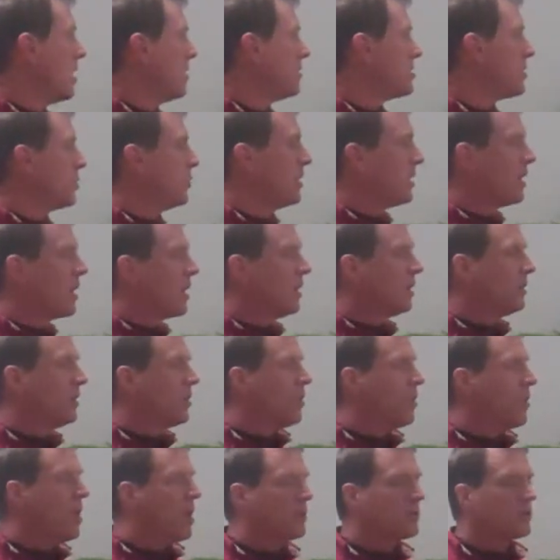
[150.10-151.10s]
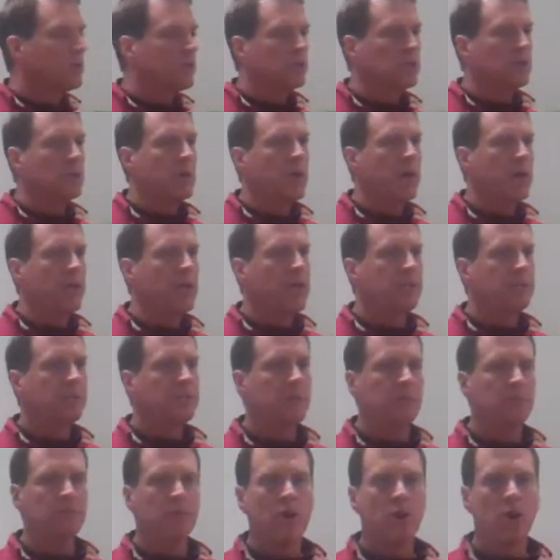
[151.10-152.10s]
So when you got a low oxygen, high
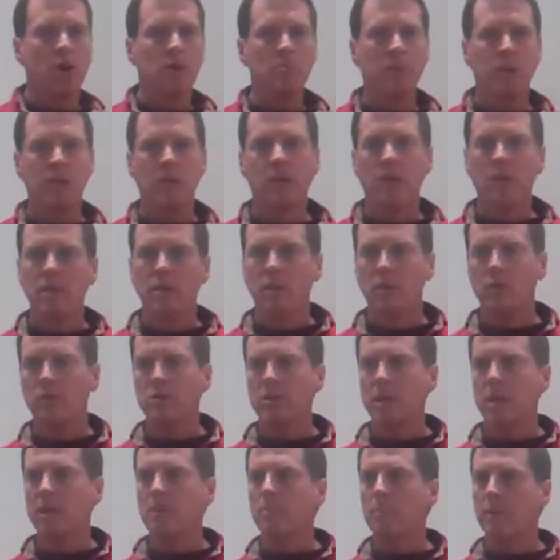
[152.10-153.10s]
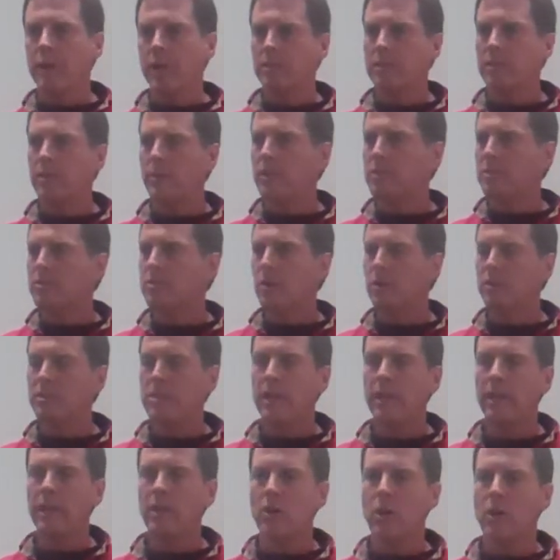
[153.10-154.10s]
acid environment, those nanobacteria start
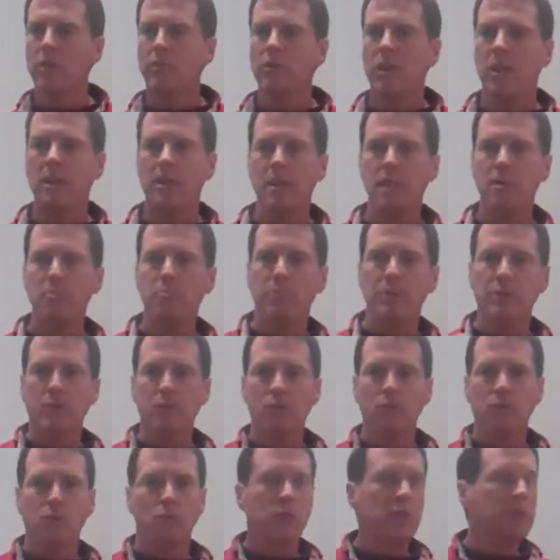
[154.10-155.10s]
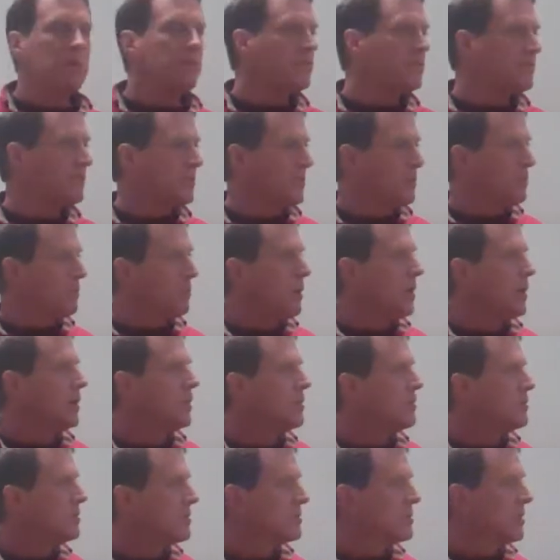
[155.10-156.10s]
taking over, and they build reefs in the
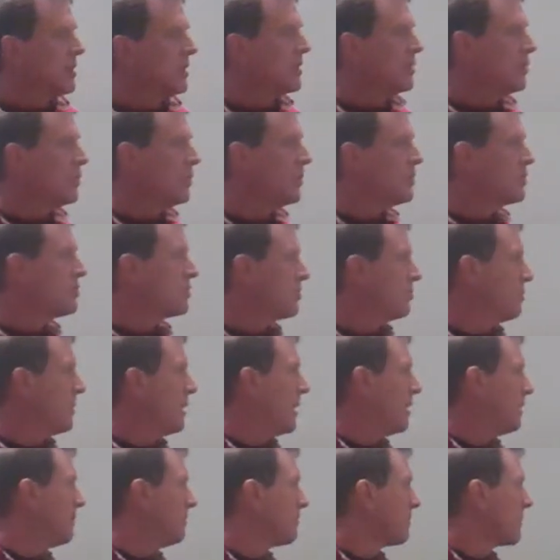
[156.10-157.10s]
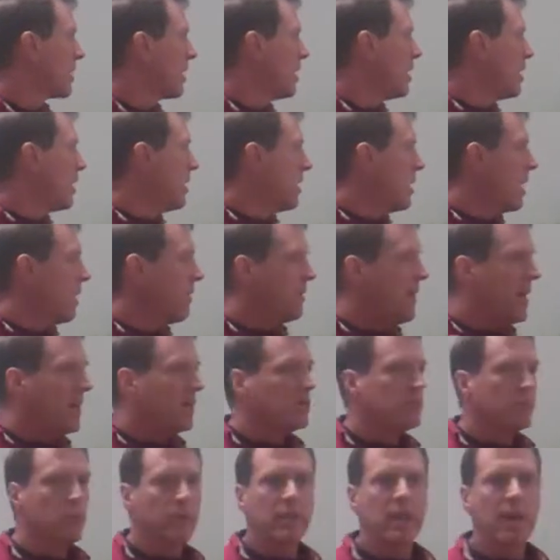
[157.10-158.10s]
body, just like an oyster bed. And
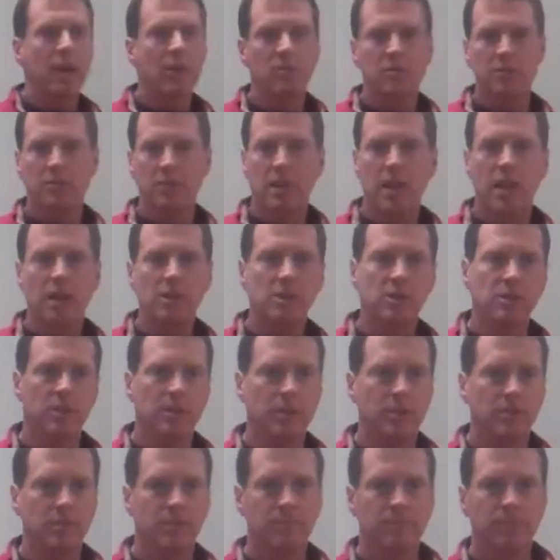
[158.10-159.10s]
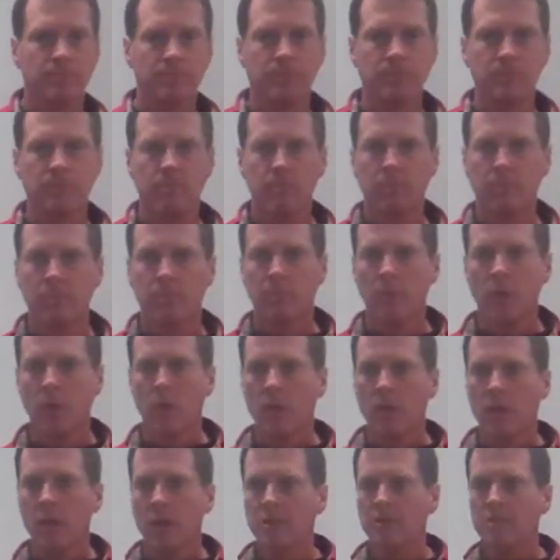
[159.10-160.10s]
that is what calcification is.
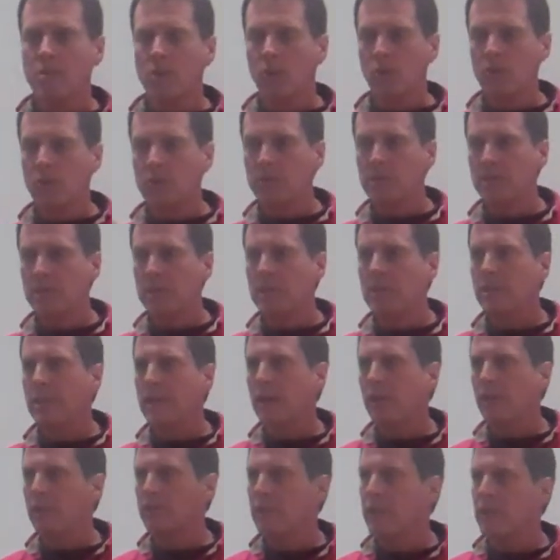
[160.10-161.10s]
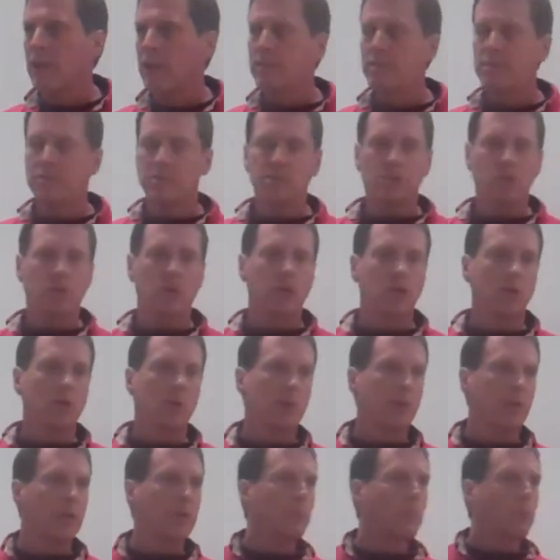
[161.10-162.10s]
And so you see calcification start
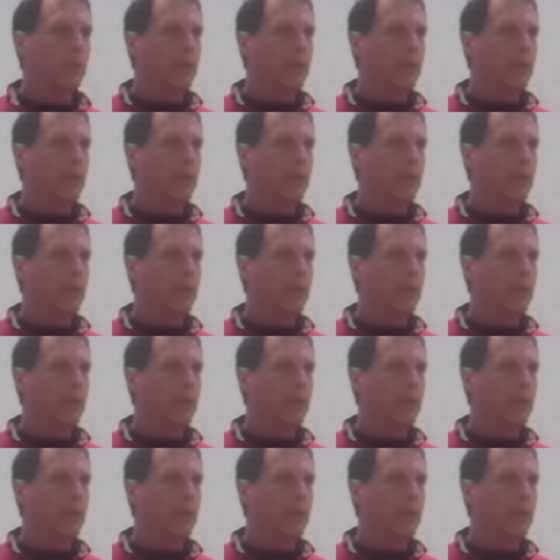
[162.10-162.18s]
occurring.